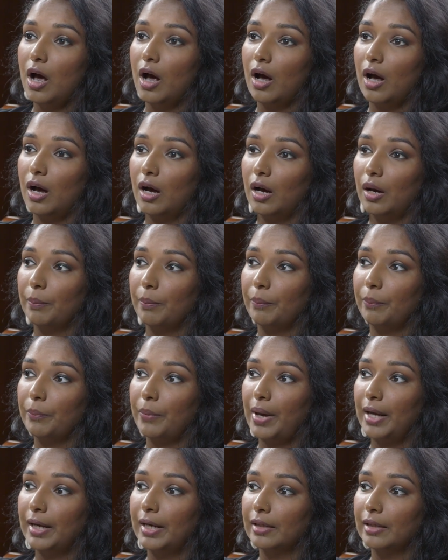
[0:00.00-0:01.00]
And
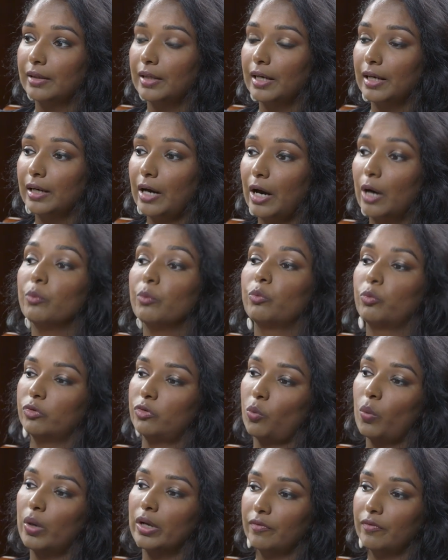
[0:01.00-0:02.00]
I think, so
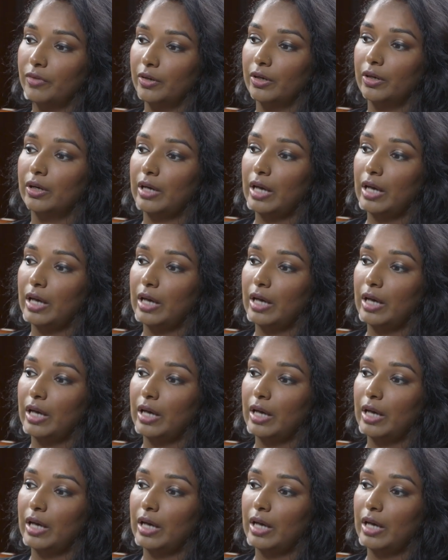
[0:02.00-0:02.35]
one of the